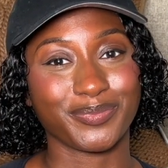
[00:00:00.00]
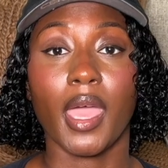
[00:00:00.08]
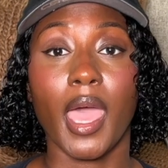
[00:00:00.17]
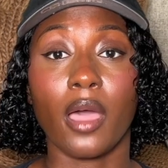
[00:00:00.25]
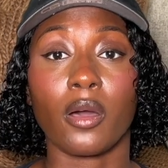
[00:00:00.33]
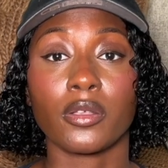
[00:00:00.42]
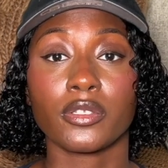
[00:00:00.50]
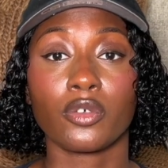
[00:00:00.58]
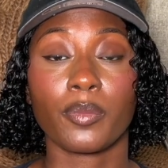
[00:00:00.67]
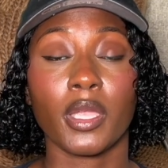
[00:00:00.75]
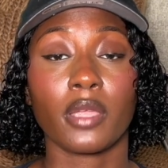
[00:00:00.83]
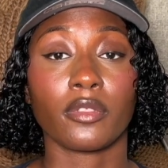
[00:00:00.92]
I also
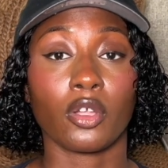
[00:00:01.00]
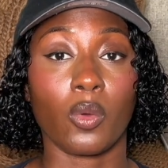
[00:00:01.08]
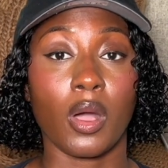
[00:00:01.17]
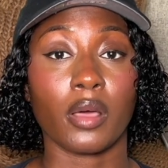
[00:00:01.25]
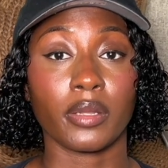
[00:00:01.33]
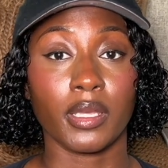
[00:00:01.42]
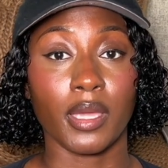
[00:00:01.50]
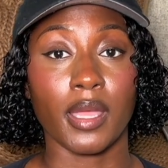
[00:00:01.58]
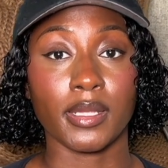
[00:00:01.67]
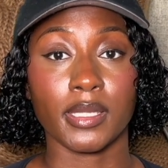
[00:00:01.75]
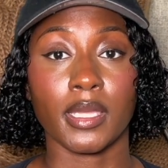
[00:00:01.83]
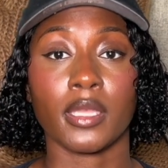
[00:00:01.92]
paired the quality
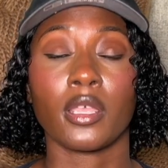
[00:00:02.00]
content